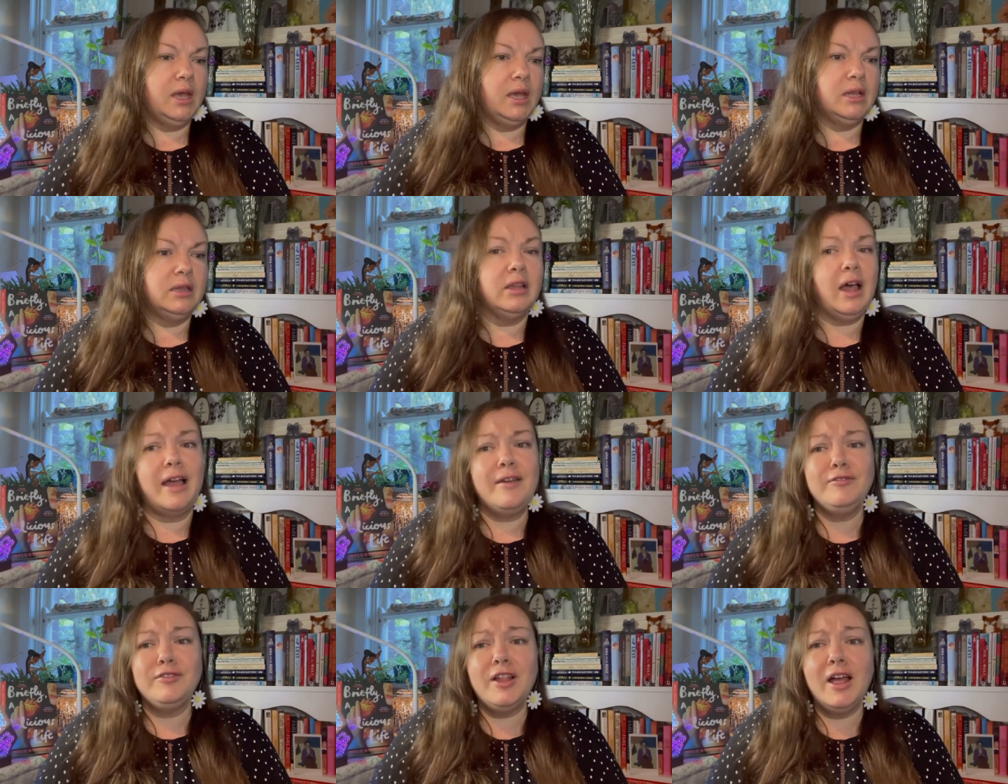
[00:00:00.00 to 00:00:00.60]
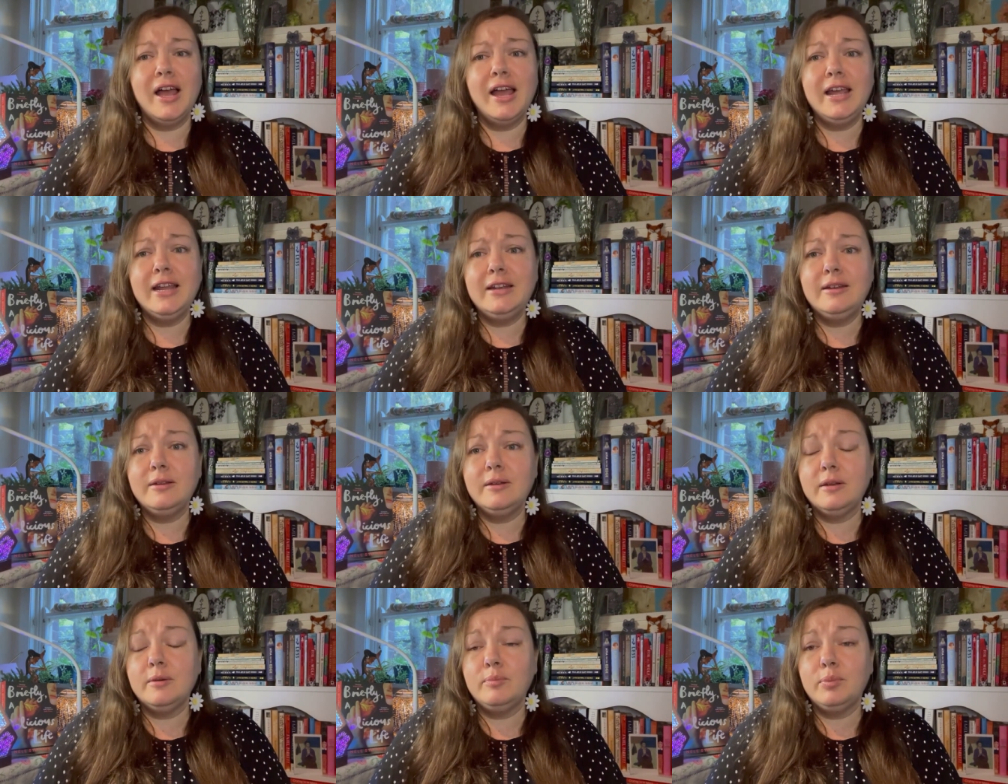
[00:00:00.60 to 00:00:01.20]
a
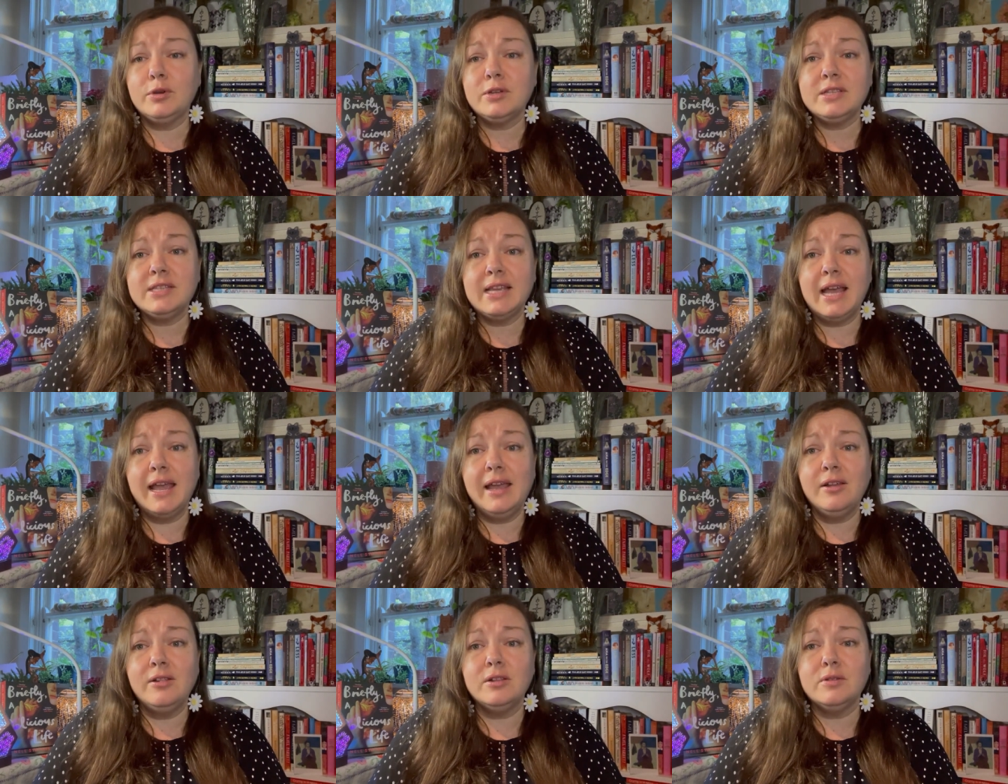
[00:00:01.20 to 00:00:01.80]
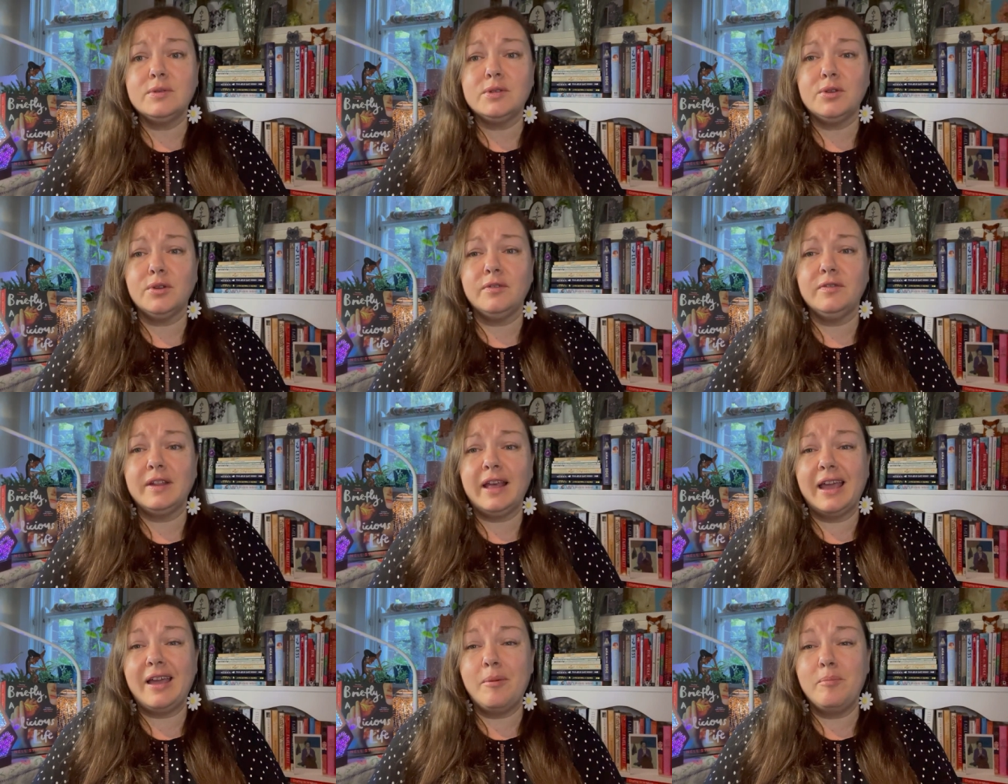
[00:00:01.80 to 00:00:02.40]
Lifeline book sale. It was sort
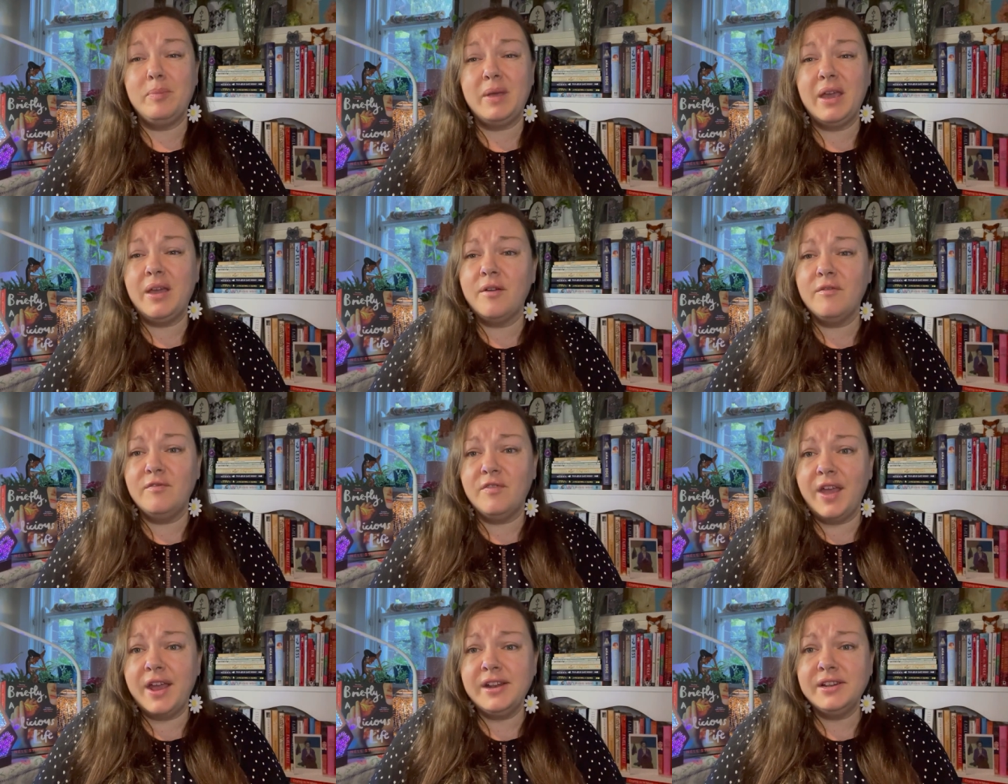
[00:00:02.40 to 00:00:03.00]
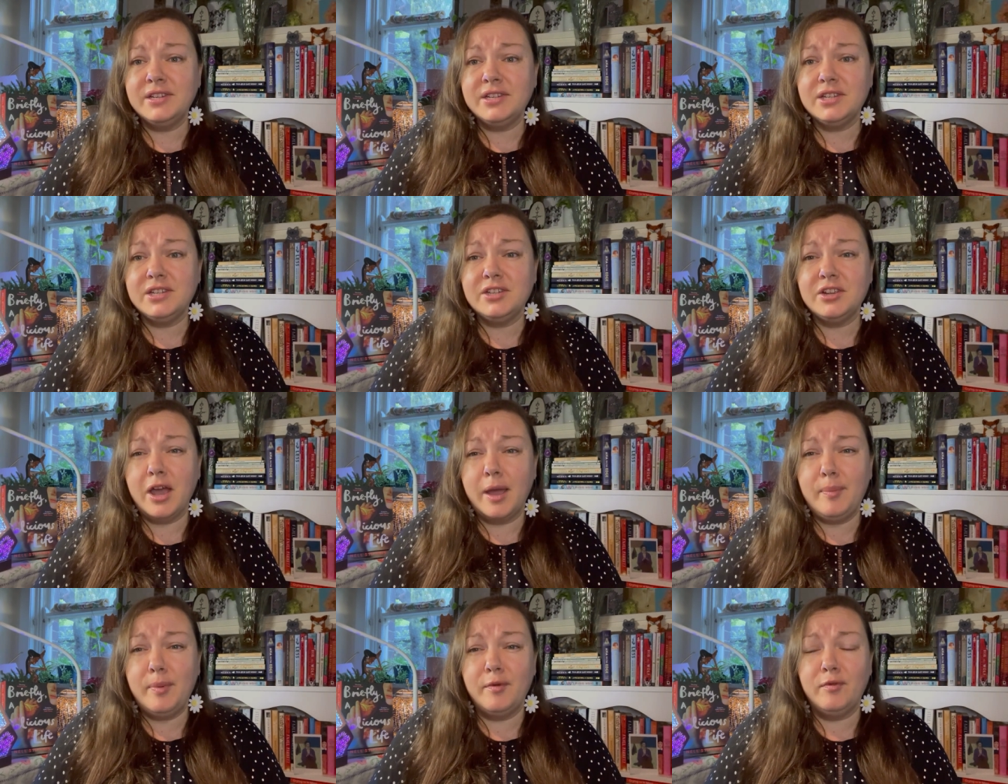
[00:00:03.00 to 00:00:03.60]
of like a big event
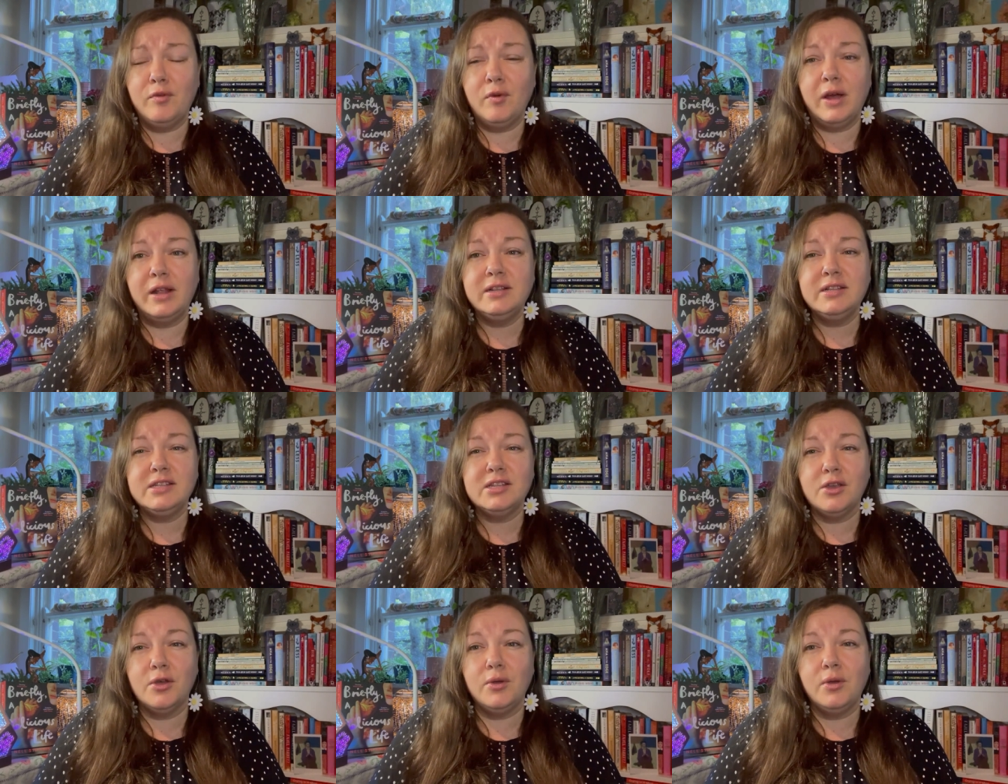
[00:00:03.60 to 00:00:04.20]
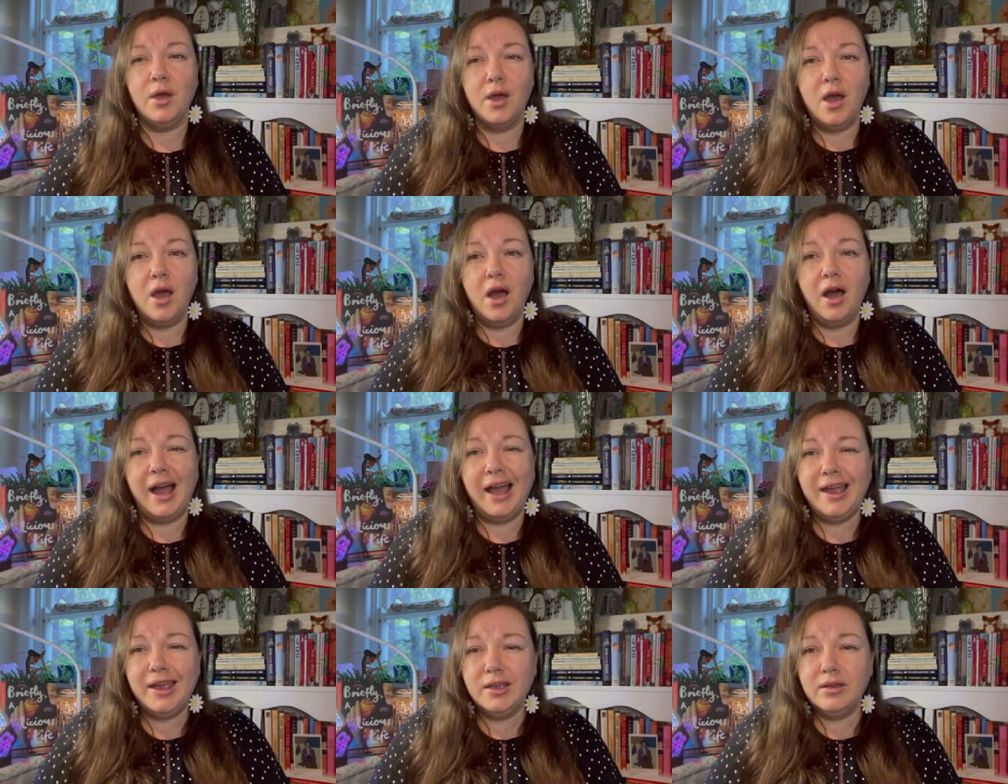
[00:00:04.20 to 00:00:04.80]
type of one. So
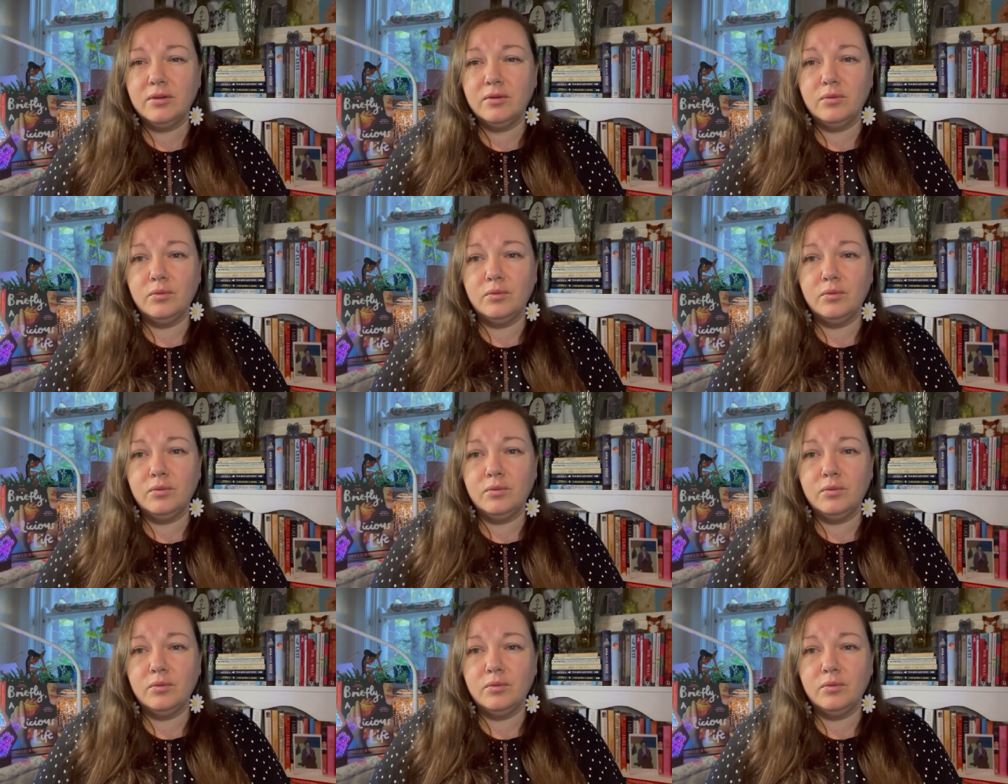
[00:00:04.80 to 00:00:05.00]
I